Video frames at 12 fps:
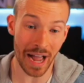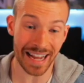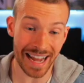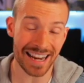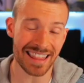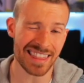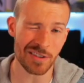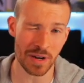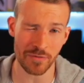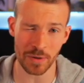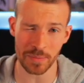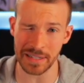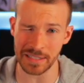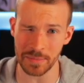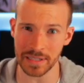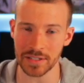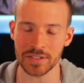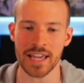I kind of think reverb needs to
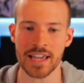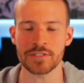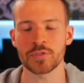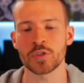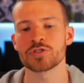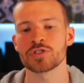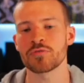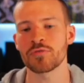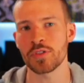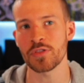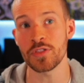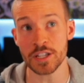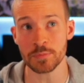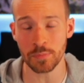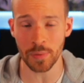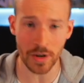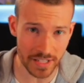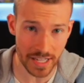be a little tasteful. So for this
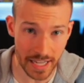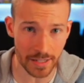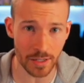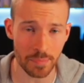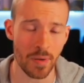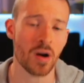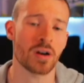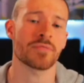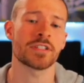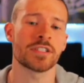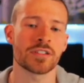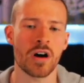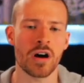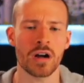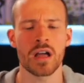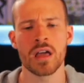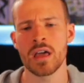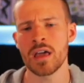particular part of the
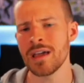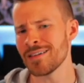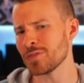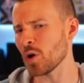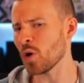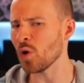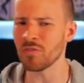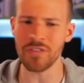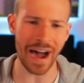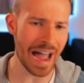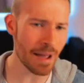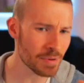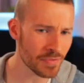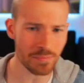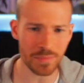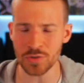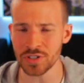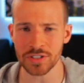song, the whole vibe of the
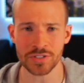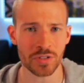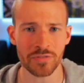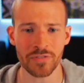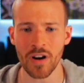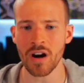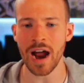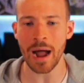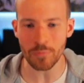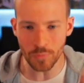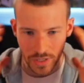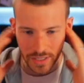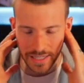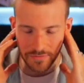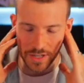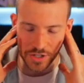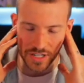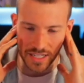music so far, I'm really
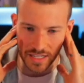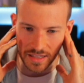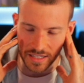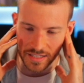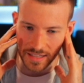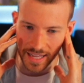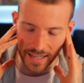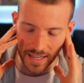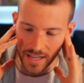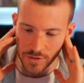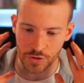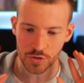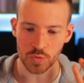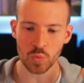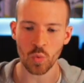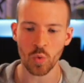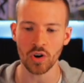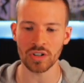envisioning this like
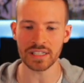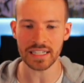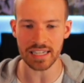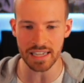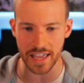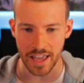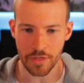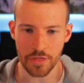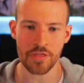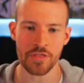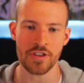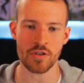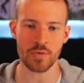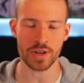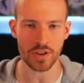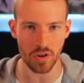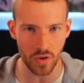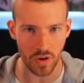swirly,
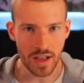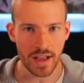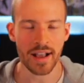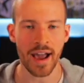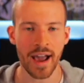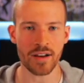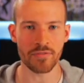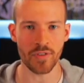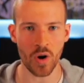ethereal kind of